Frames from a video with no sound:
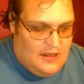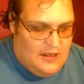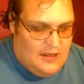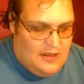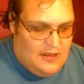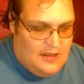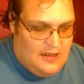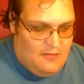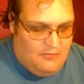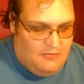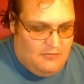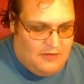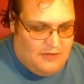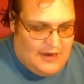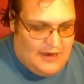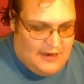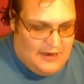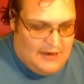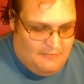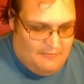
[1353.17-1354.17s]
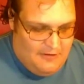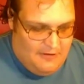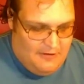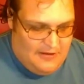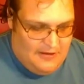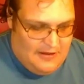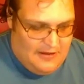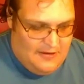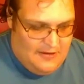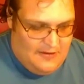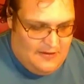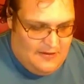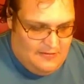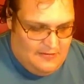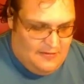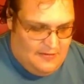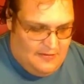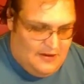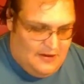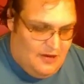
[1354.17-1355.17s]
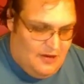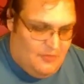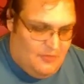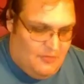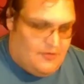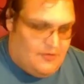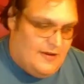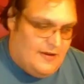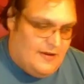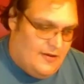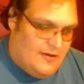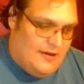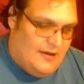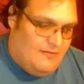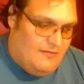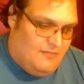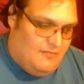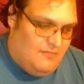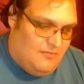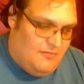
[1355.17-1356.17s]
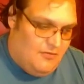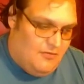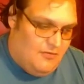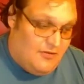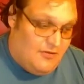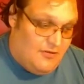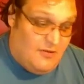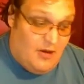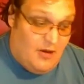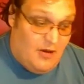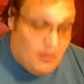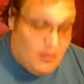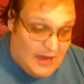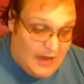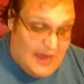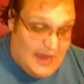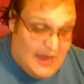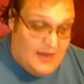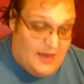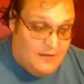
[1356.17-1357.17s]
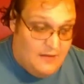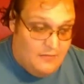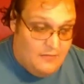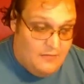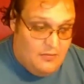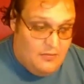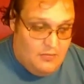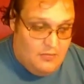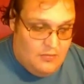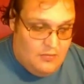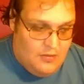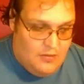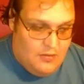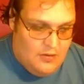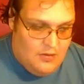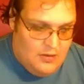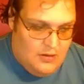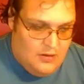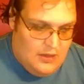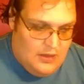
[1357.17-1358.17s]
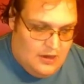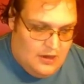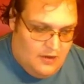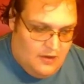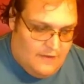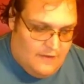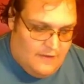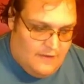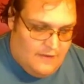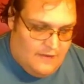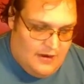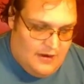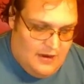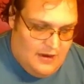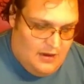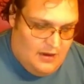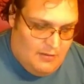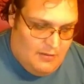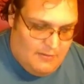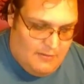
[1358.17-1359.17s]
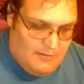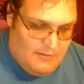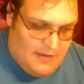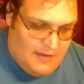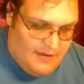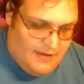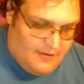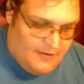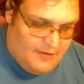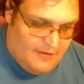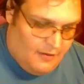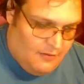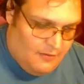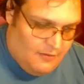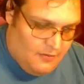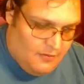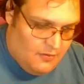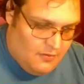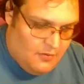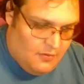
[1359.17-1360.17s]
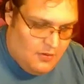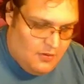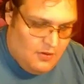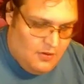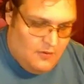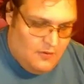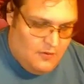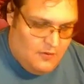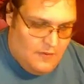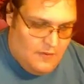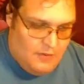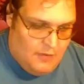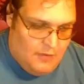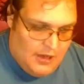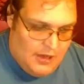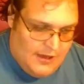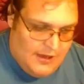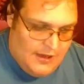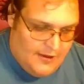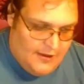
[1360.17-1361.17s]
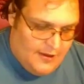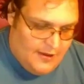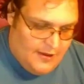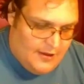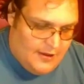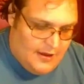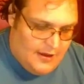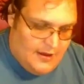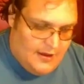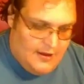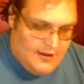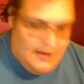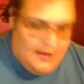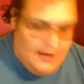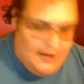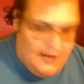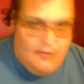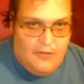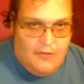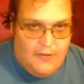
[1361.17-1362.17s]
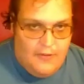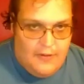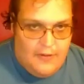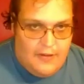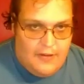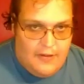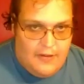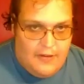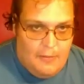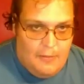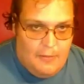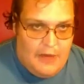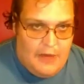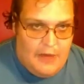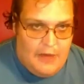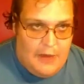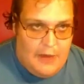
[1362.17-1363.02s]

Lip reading: what happened? The year was going okay. I could have done a little bit better than what I did, and it was about